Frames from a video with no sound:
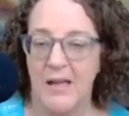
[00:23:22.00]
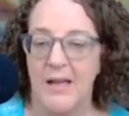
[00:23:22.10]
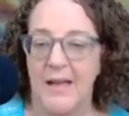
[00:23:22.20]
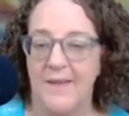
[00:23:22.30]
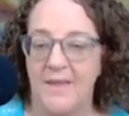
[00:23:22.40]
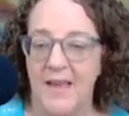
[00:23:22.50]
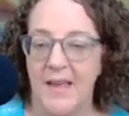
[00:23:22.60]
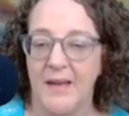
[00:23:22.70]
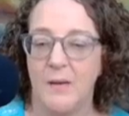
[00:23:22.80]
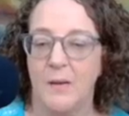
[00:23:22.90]
And
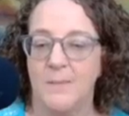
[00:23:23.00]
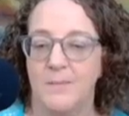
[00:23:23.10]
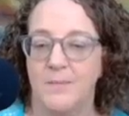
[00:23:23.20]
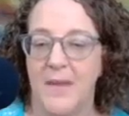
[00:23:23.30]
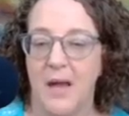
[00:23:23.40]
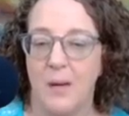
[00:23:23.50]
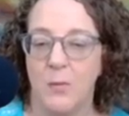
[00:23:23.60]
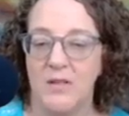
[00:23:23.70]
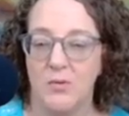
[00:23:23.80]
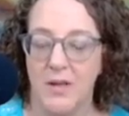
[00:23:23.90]
then
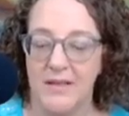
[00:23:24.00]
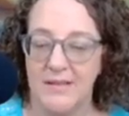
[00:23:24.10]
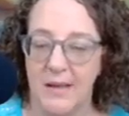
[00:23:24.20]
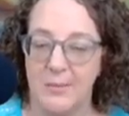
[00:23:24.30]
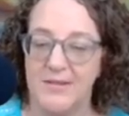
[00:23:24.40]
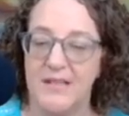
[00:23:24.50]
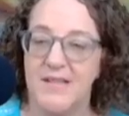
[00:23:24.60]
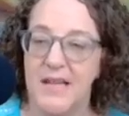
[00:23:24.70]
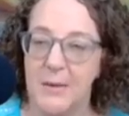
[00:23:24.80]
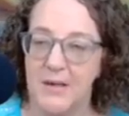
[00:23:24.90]
what Joelle has labeled the
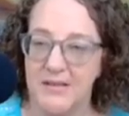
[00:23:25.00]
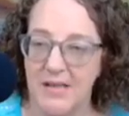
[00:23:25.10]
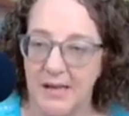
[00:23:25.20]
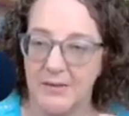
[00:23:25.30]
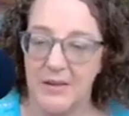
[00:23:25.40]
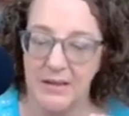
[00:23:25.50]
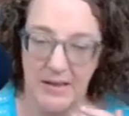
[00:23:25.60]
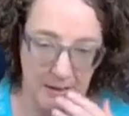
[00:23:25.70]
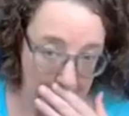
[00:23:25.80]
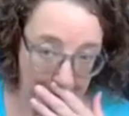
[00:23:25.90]
secret attachment
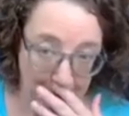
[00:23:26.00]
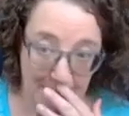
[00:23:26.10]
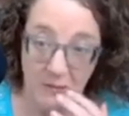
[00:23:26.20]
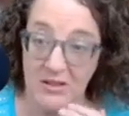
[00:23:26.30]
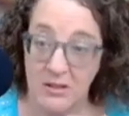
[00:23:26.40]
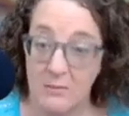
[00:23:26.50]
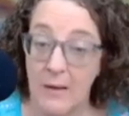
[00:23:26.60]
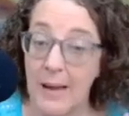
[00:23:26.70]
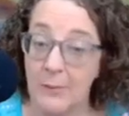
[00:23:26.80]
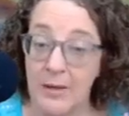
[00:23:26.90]
need, which
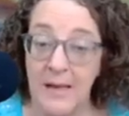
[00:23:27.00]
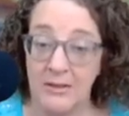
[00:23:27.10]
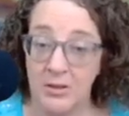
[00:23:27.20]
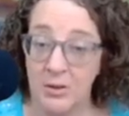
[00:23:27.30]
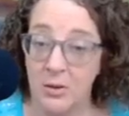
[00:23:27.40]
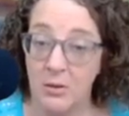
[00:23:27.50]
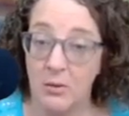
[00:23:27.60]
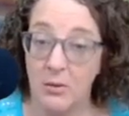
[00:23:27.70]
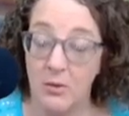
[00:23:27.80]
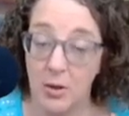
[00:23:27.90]
I would imagine
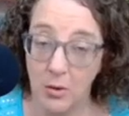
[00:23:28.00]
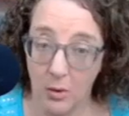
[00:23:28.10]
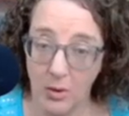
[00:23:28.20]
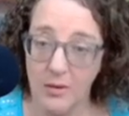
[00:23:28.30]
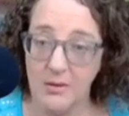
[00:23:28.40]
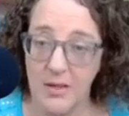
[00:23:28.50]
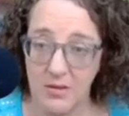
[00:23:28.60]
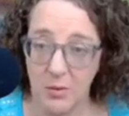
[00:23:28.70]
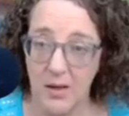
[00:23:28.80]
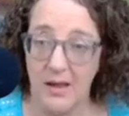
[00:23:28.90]
the goal
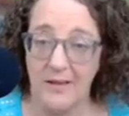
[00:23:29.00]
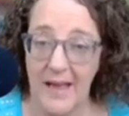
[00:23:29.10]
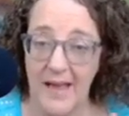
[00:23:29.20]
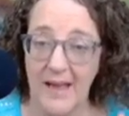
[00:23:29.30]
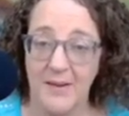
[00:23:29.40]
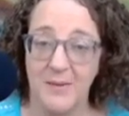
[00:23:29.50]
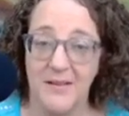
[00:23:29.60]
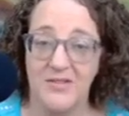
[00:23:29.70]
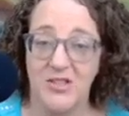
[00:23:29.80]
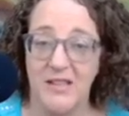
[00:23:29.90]
that Joelle had
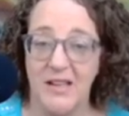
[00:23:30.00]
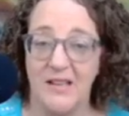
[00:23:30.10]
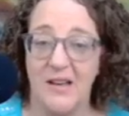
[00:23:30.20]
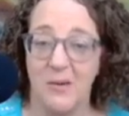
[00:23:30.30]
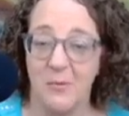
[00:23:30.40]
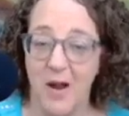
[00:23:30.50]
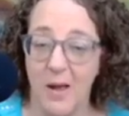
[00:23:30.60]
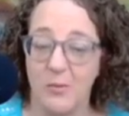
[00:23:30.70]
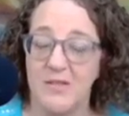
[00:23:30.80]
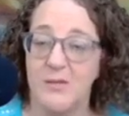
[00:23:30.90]
with Janine and
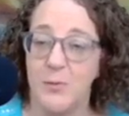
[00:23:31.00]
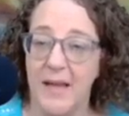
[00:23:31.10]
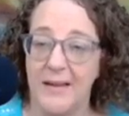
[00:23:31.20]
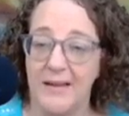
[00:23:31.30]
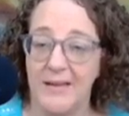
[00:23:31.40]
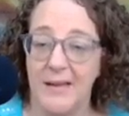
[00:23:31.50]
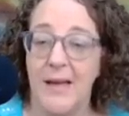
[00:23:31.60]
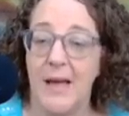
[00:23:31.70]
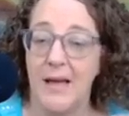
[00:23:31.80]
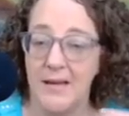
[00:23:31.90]
Rob was to make it
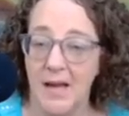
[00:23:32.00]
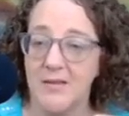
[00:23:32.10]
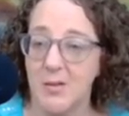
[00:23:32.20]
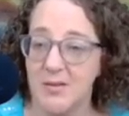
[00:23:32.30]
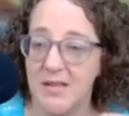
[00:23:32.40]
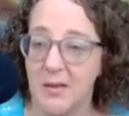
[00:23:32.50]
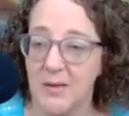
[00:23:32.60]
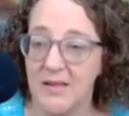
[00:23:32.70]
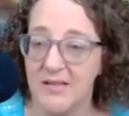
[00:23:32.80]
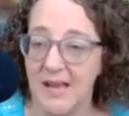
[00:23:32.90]
a not so
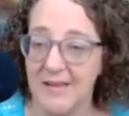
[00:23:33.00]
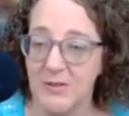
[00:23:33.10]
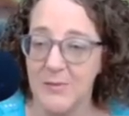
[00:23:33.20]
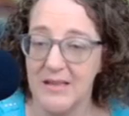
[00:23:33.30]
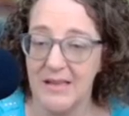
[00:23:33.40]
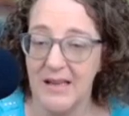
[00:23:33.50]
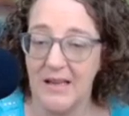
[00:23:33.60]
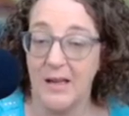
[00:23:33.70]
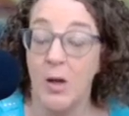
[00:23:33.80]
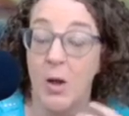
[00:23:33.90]
secret attachment need.